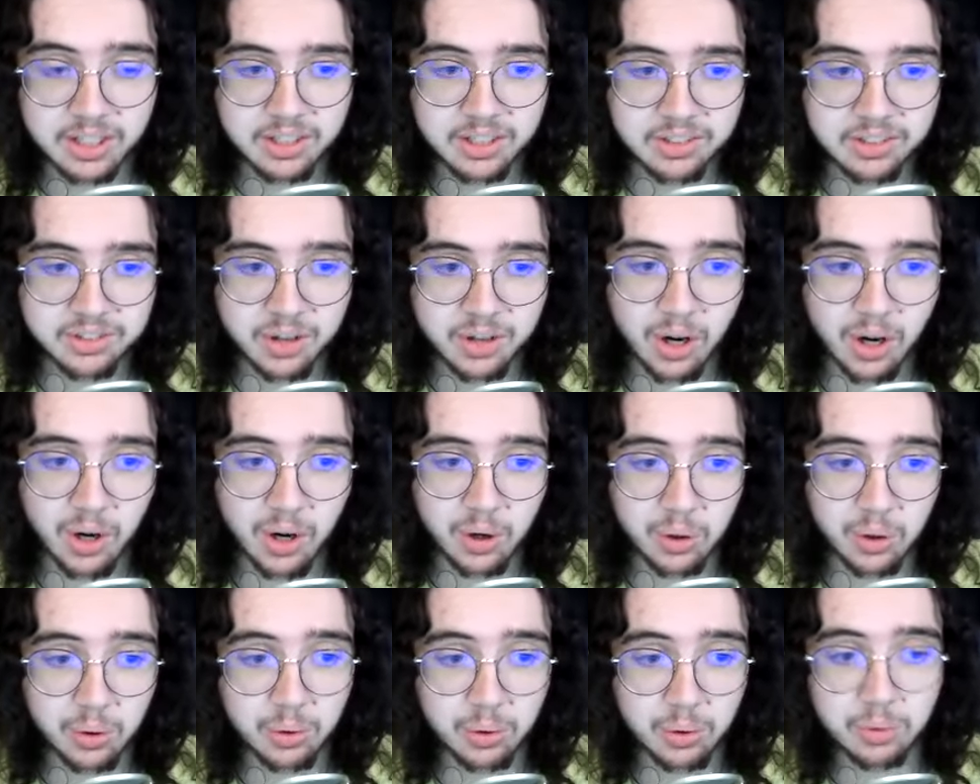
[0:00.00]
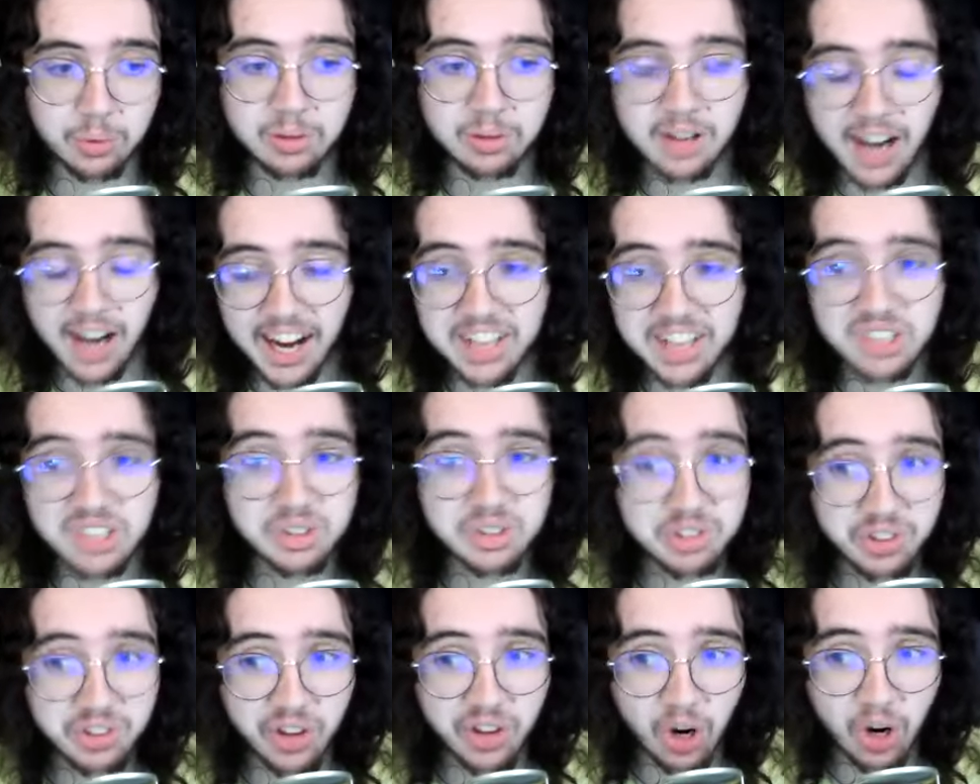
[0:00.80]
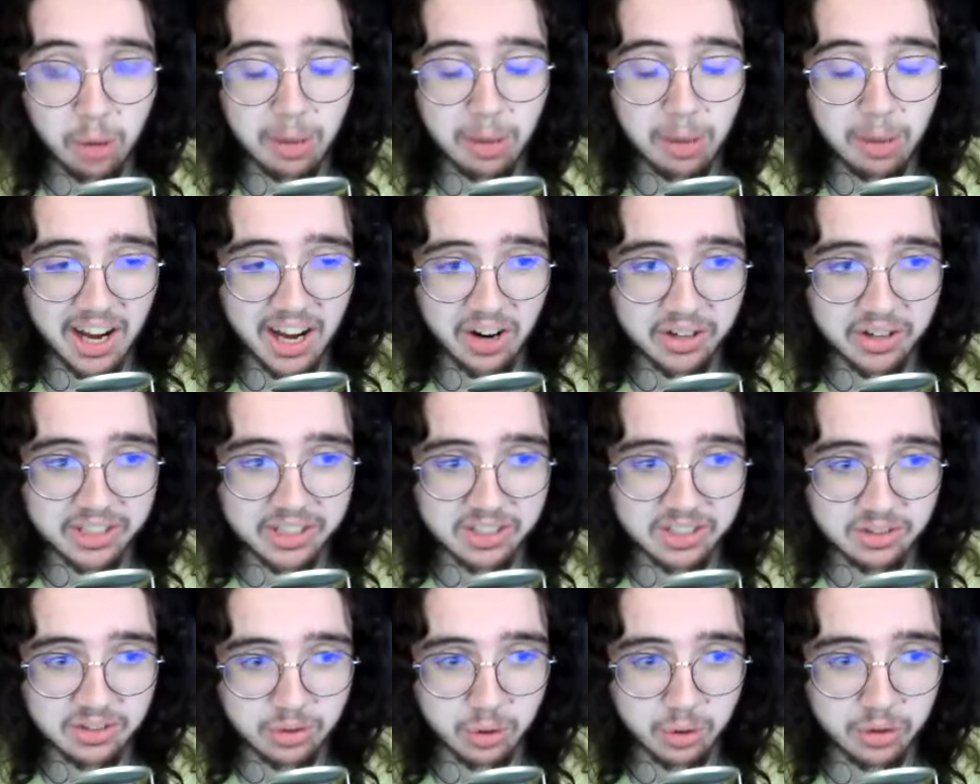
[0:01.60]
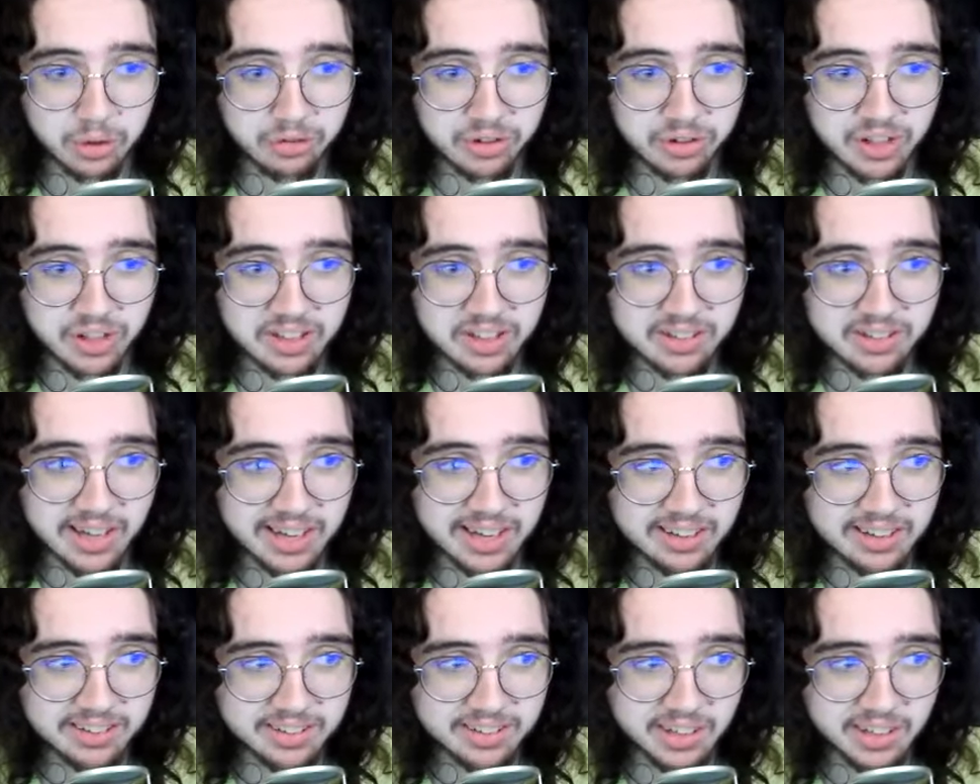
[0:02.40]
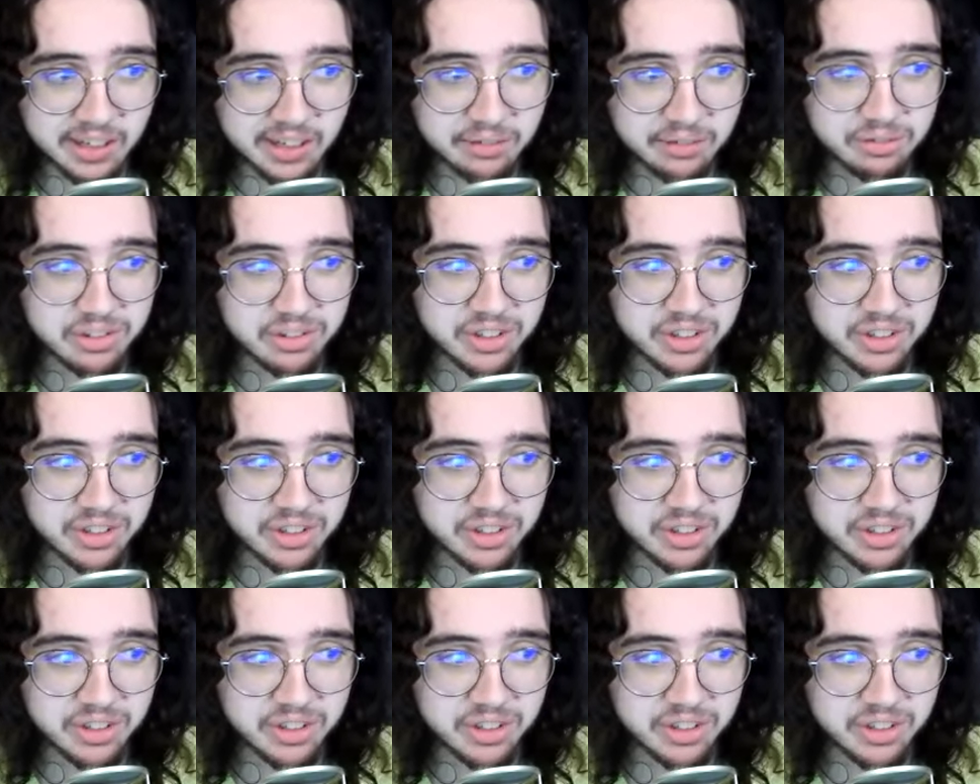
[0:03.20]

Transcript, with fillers: So I usually go by audience score for this kind of stuff.